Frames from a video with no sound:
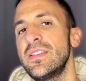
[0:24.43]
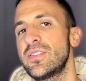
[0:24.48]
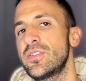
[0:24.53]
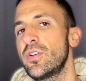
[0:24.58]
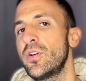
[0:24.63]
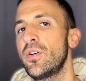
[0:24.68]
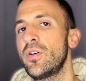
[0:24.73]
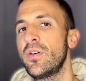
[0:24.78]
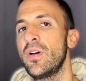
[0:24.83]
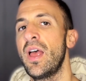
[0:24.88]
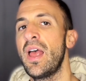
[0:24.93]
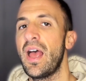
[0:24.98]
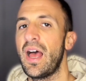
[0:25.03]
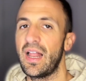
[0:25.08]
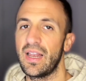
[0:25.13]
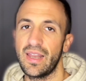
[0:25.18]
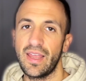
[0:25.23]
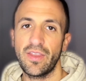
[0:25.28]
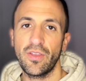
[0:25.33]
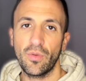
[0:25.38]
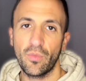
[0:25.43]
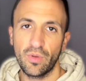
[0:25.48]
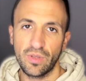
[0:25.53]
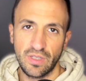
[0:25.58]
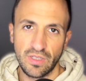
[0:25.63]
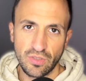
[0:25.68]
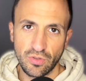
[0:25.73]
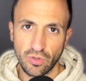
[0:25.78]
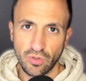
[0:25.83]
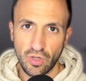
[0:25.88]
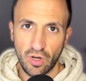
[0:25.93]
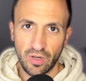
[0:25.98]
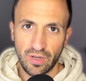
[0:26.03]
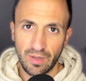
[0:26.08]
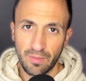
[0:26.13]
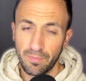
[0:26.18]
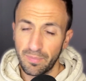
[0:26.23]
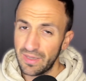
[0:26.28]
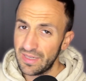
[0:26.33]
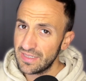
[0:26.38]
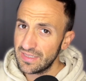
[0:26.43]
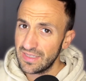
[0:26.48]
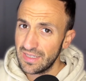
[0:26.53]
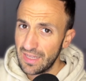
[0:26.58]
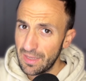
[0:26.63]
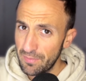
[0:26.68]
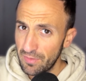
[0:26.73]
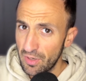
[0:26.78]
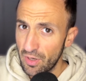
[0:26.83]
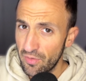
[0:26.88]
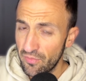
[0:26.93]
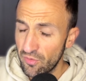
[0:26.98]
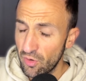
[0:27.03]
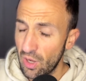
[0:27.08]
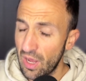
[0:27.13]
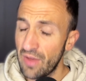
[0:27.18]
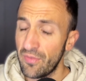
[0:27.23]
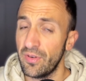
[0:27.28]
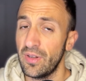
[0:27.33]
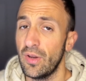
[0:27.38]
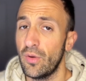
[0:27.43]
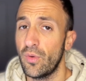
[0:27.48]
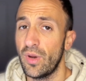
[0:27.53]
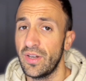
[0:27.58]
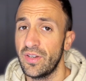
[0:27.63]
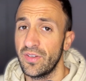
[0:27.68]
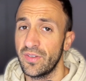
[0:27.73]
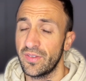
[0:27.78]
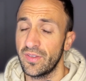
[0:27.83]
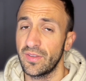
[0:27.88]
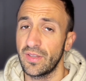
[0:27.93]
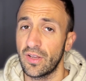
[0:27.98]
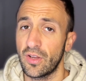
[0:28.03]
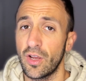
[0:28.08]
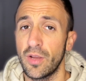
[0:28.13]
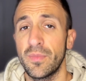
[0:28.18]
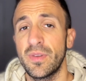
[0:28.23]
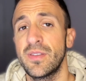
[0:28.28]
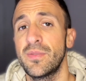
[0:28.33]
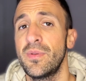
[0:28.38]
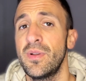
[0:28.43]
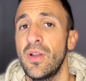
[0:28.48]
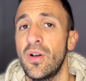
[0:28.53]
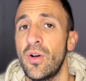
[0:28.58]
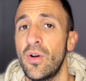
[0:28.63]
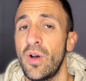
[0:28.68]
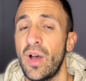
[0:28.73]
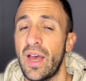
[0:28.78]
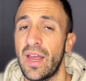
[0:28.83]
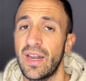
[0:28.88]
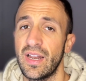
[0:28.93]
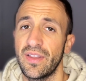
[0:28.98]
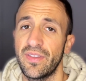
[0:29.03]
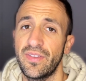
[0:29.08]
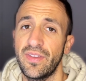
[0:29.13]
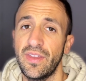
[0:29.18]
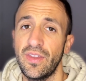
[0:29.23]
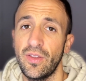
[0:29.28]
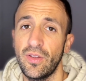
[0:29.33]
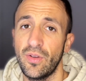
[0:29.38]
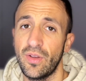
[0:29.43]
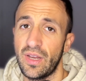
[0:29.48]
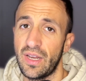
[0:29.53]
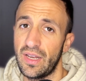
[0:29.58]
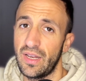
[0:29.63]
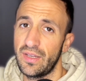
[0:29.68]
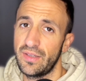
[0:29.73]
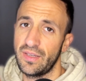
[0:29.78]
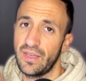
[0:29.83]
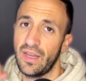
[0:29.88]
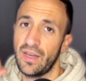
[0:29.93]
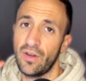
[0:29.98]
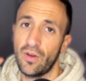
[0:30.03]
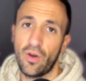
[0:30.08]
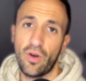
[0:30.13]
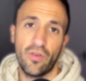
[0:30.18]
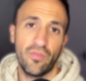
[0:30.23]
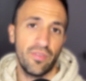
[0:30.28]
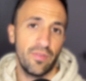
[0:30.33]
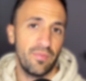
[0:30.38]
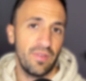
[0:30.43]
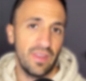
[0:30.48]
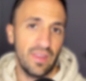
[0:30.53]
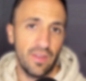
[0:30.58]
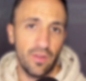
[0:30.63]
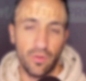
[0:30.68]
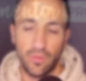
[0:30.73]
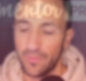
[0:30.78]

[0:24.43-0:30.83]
so I'll let you with this tutorial. Please let me know if you have any questions in the comments below, and I'll see you. And then before to start this